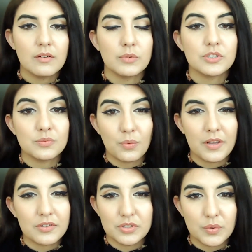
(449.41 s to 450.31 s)
which is
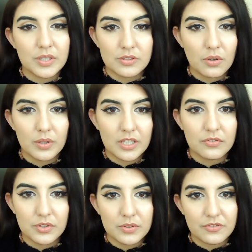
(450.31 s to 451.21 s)
why they're doing this whole
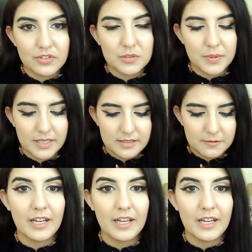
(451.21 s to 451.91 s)
interview in the first place.